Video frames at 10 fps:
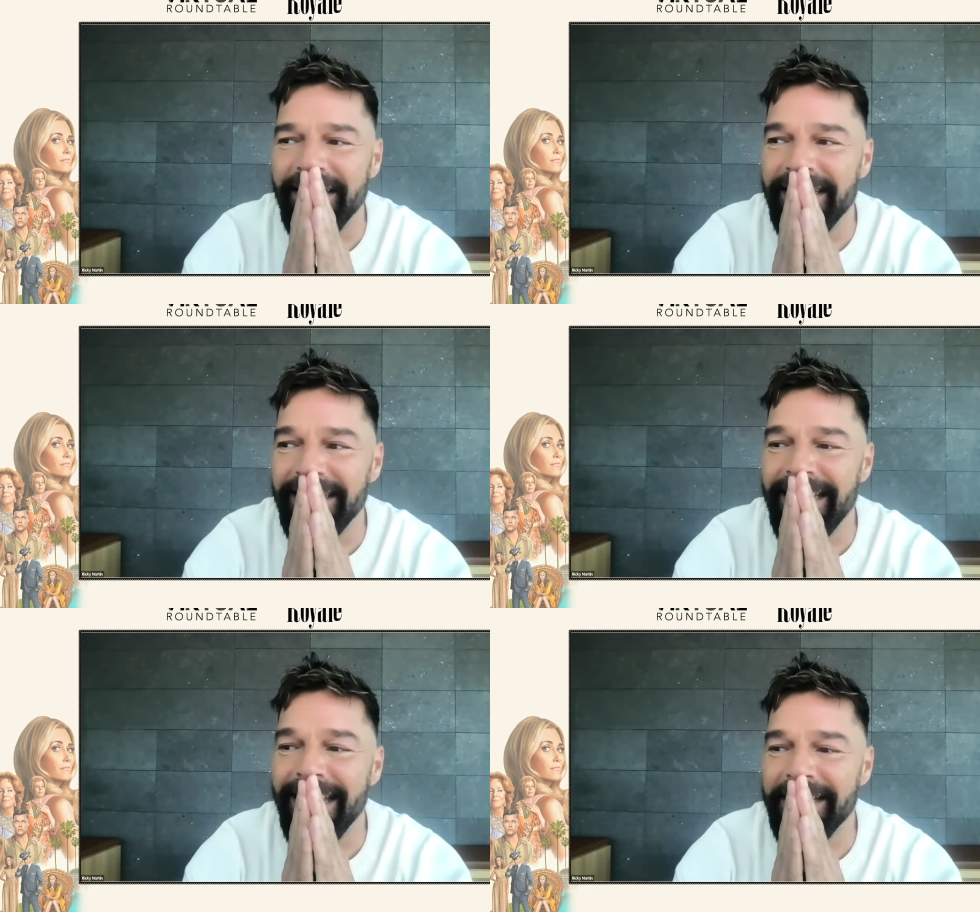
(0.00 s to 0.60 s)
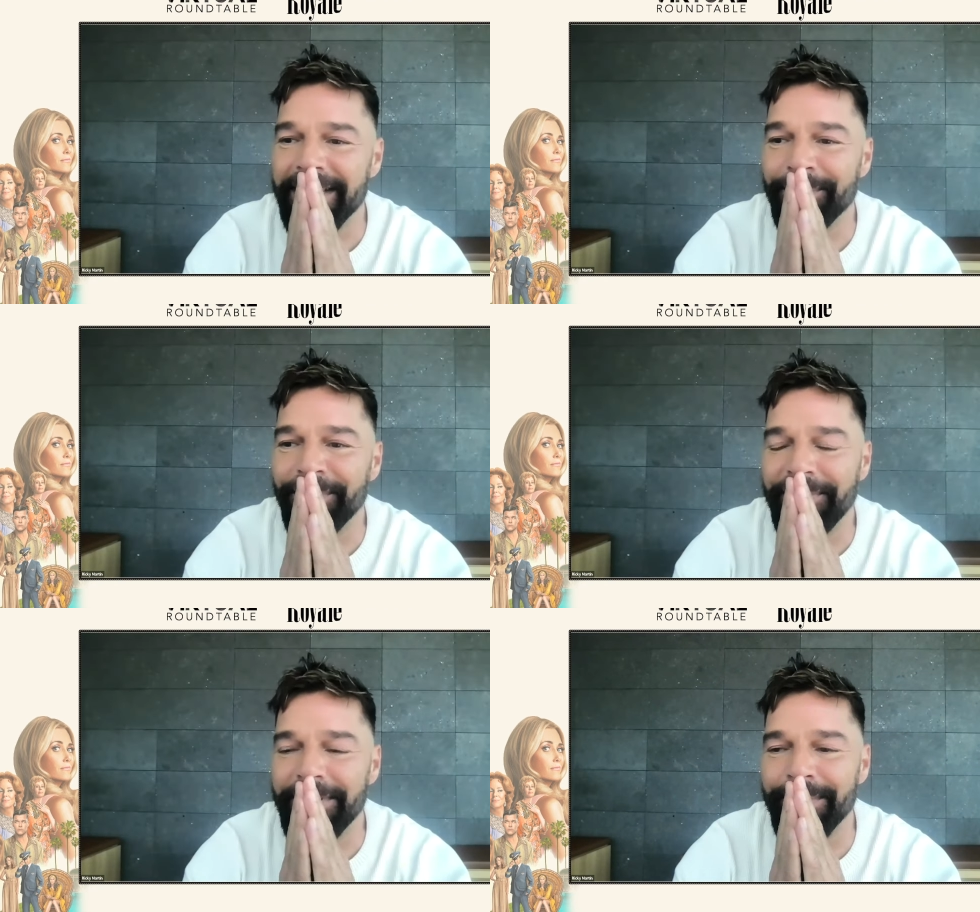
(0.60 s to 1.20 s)
Speaker 1: this guy comes
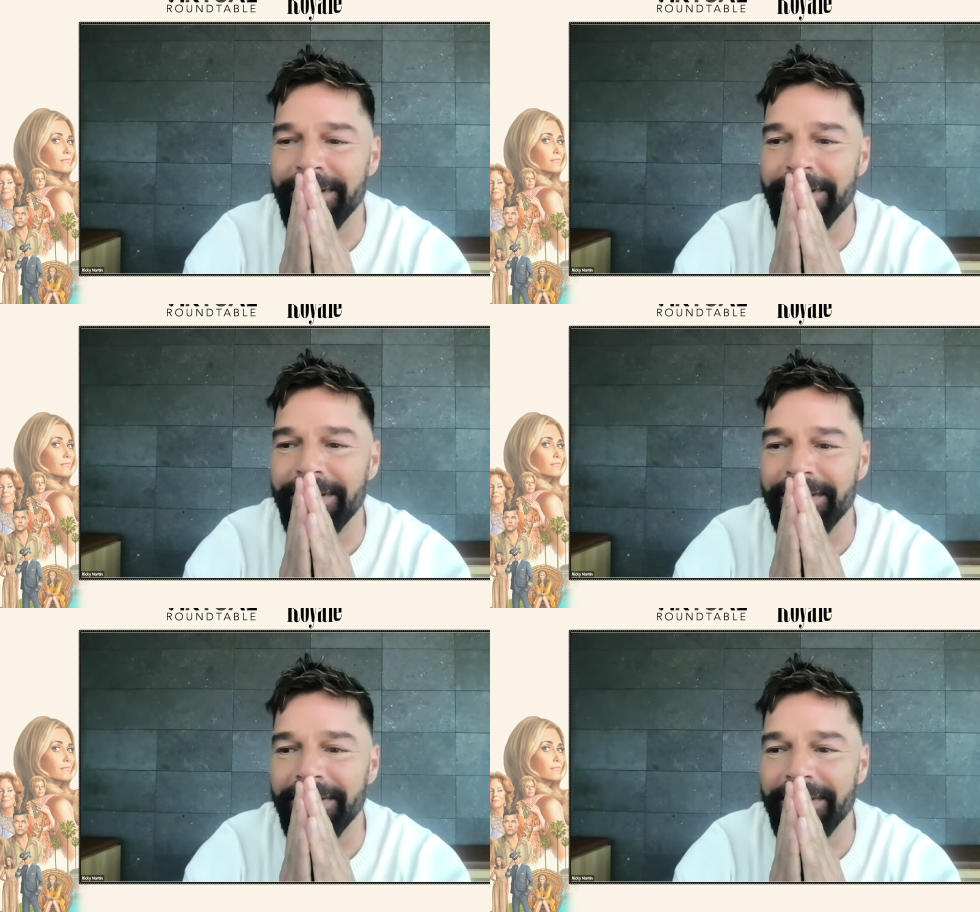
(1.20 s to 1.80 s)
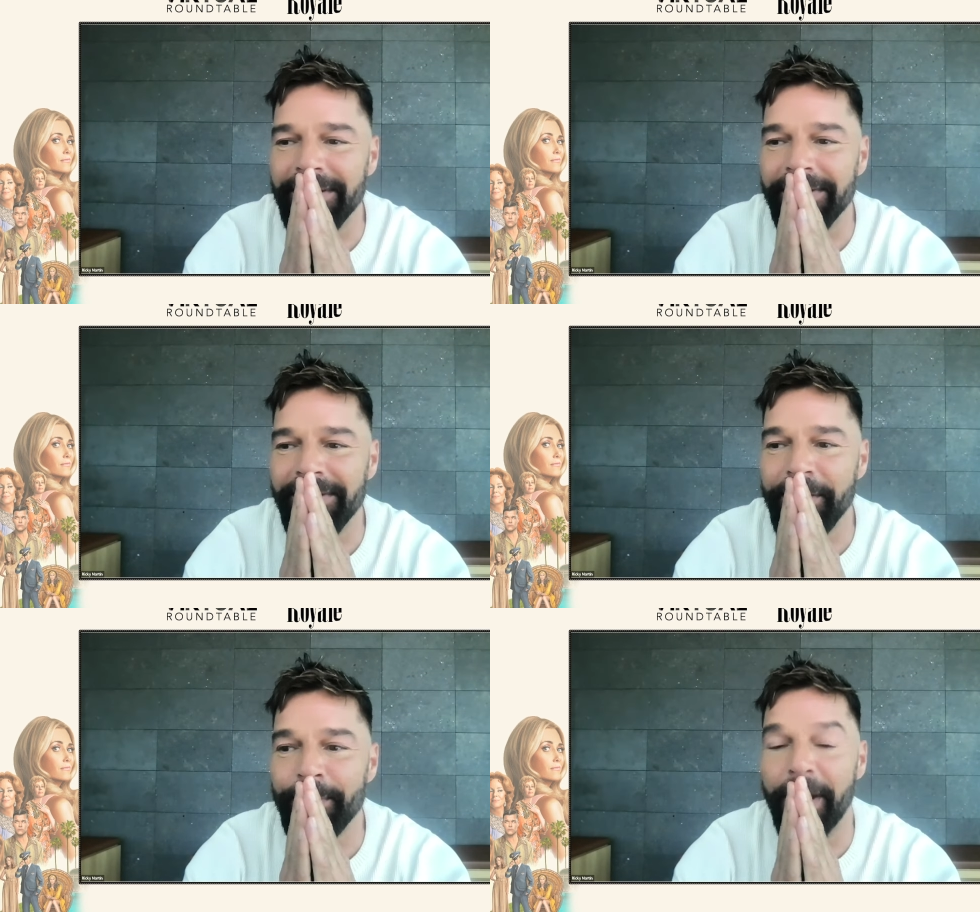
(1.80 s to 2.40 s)
from a
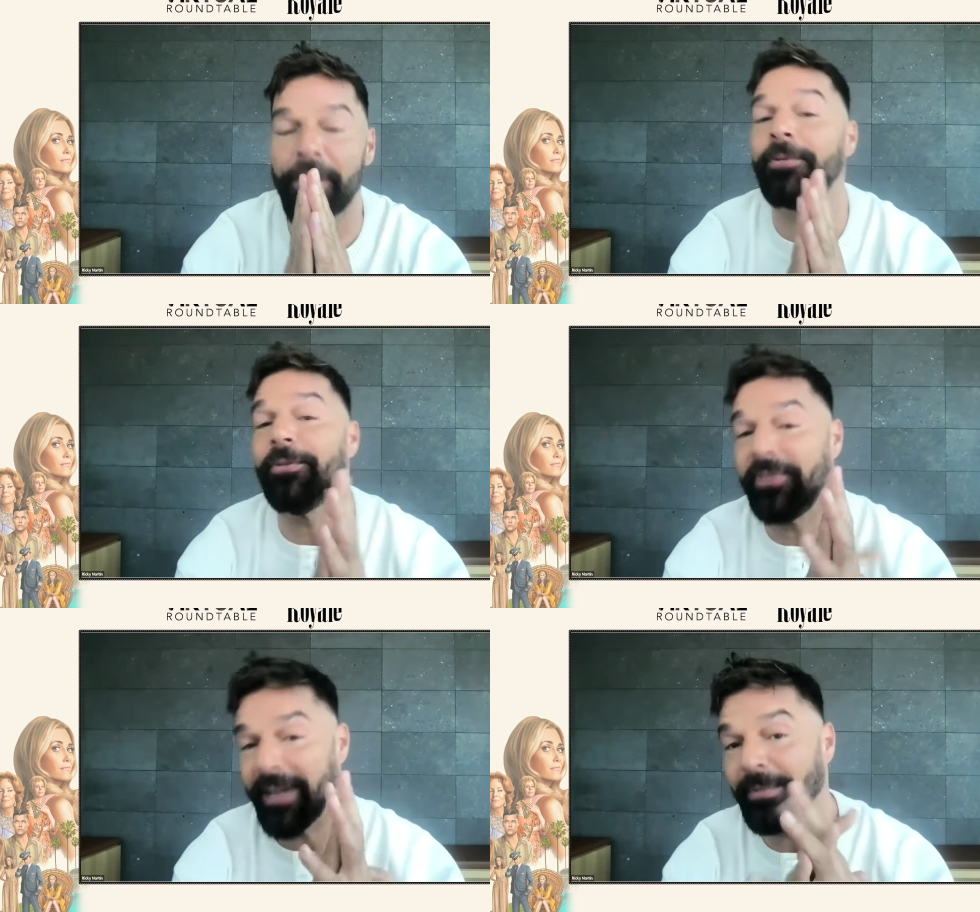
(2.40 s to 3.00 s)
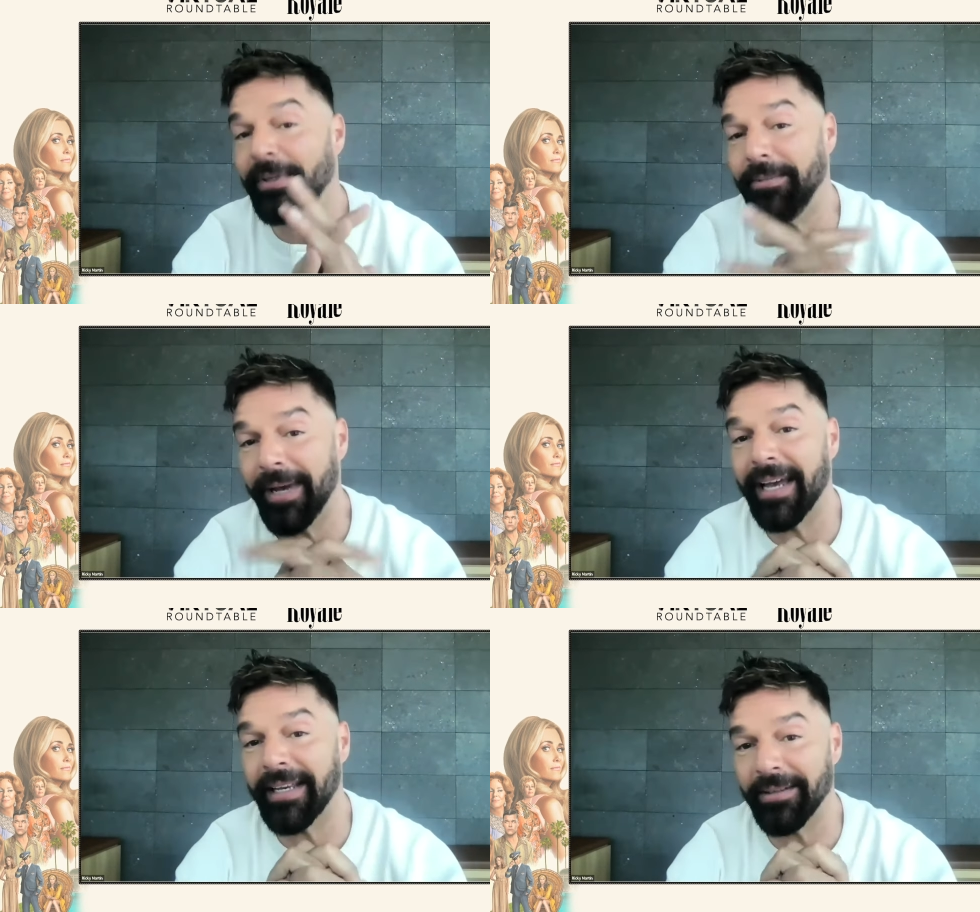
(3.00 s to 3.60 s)
very powerful family
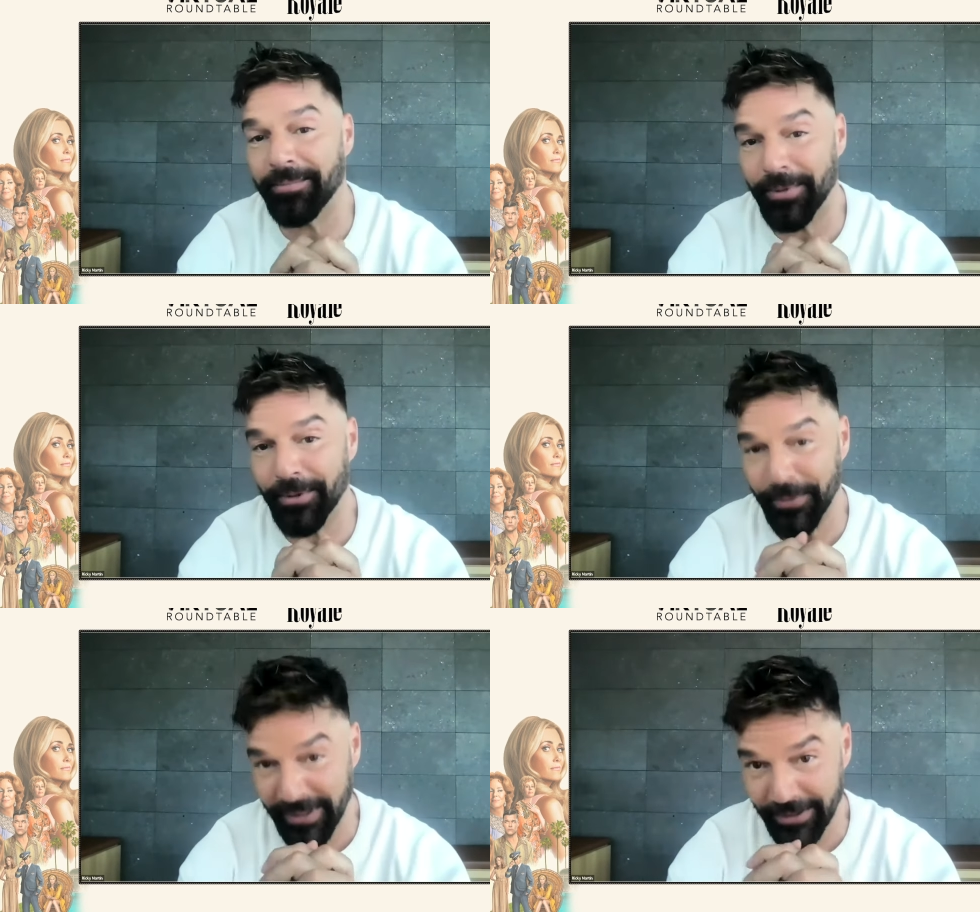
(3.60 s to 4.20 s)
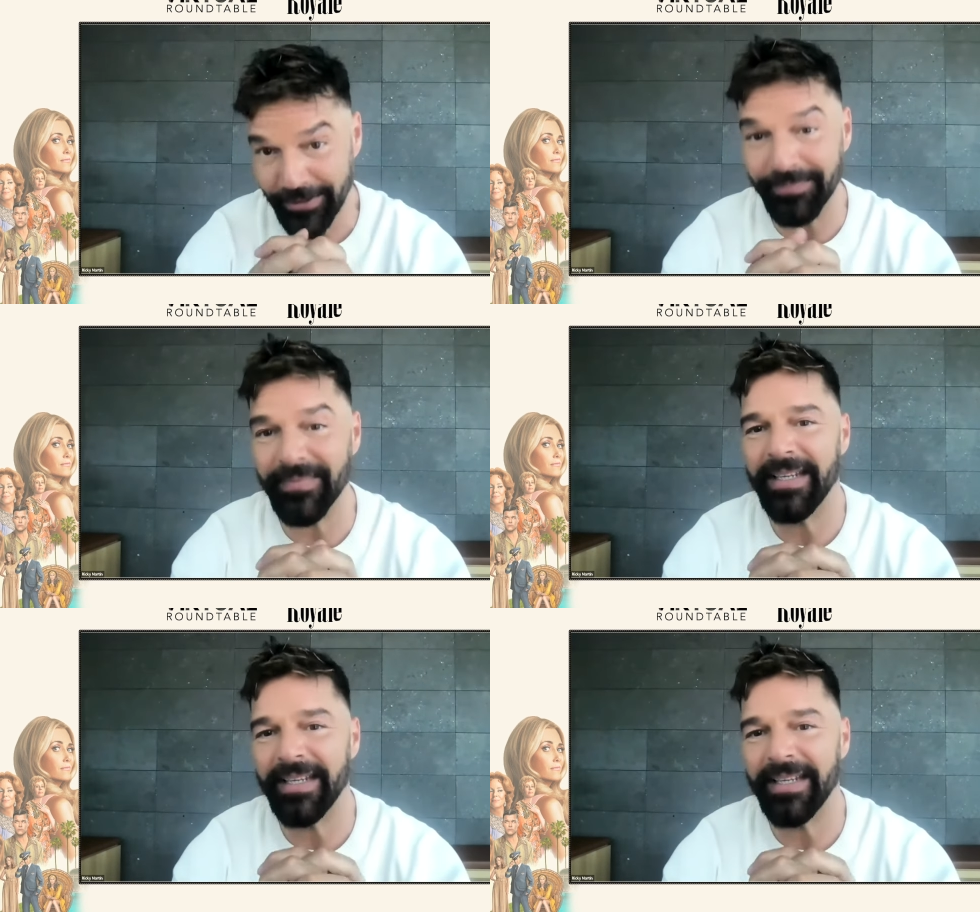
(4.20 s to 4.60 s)
back in Puerto Rico,